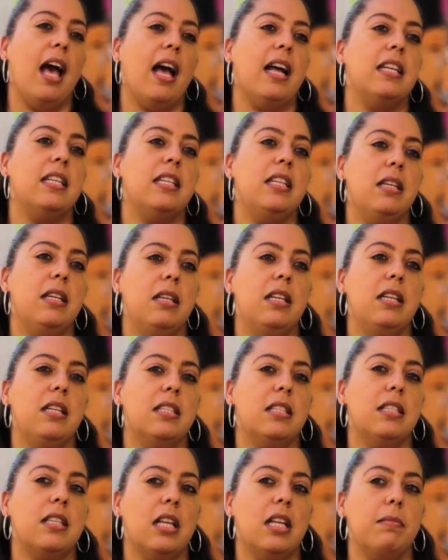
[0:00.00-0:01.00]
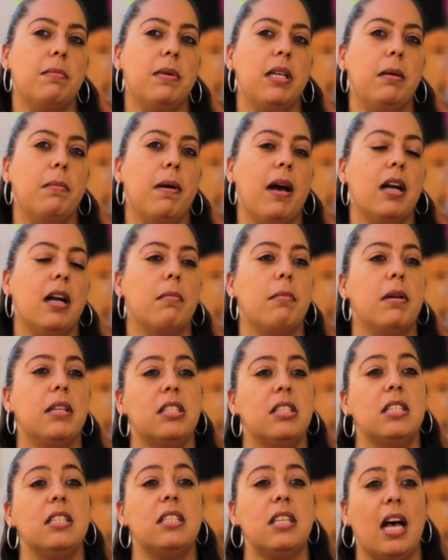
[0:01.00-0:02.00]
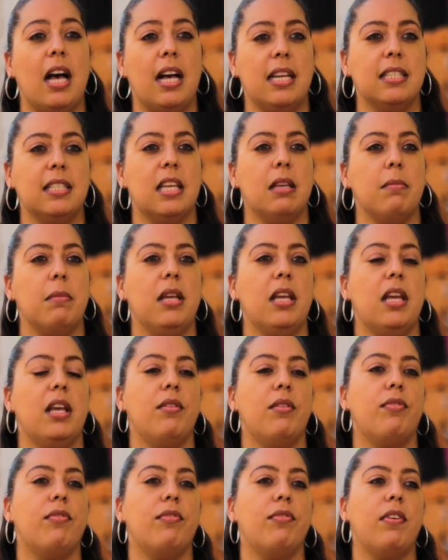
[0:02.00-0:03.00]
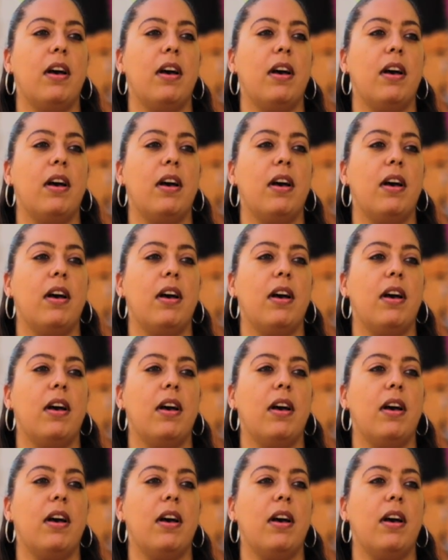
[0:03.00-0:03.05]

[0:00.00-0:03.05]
And he sent me back a message asking me if